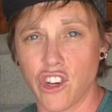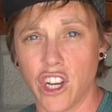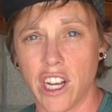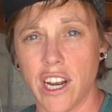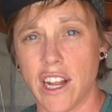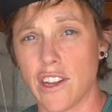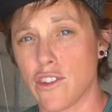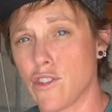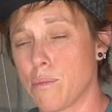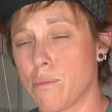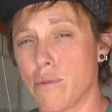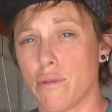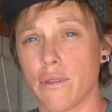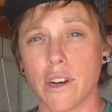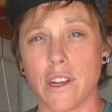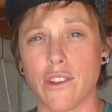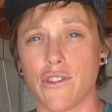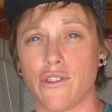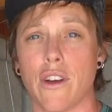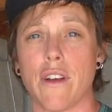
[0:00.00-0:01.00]
it. It's
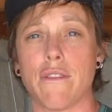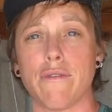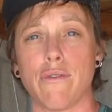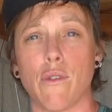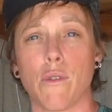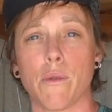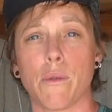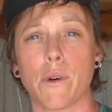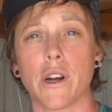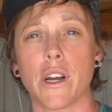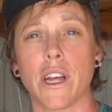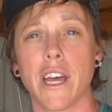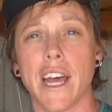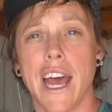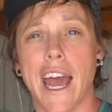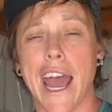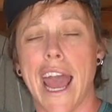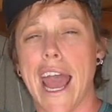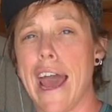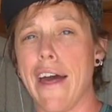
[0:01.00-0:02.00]
pretty straightforward.
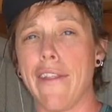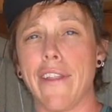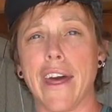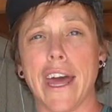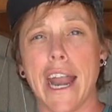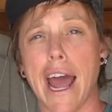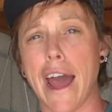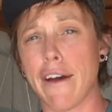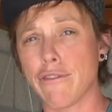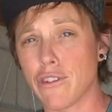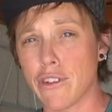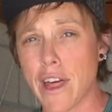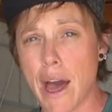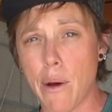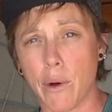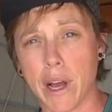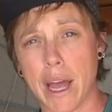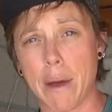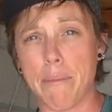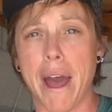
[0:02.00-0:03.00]
And then after
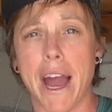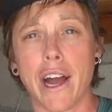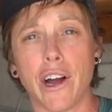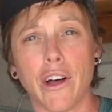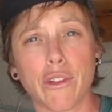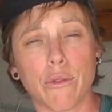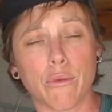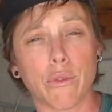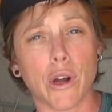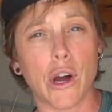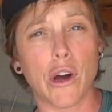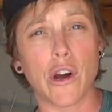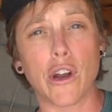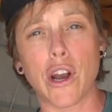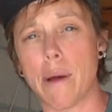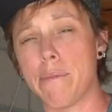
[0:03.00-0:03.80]
that, we'll get back on the road.